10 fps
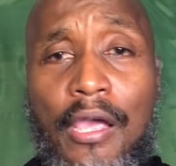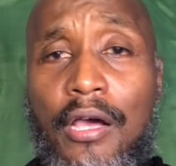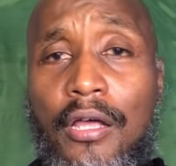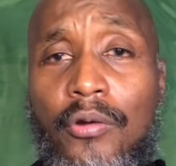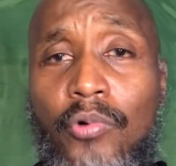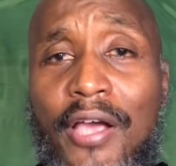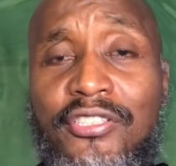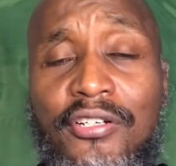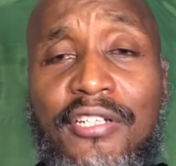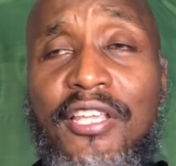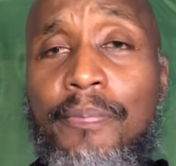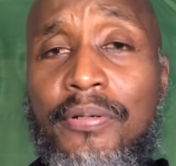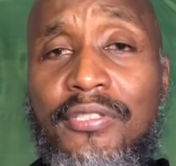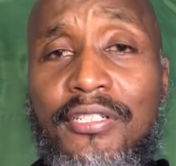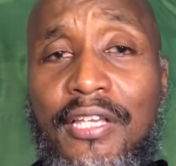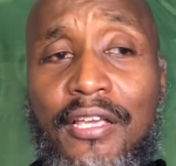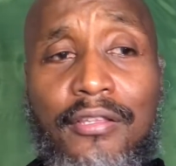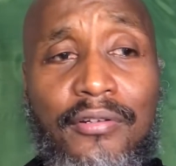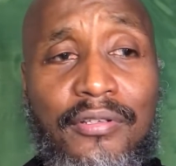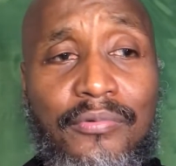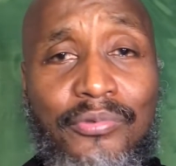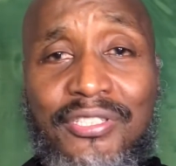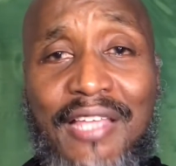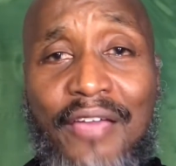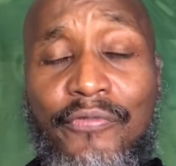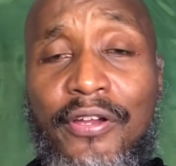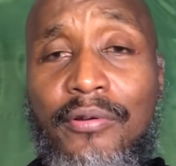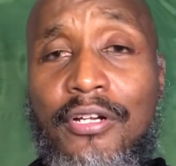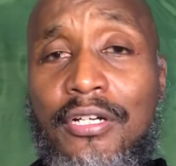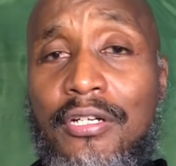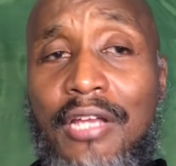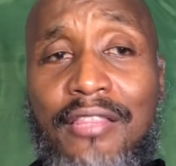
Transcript: The roster that they put together was not very good.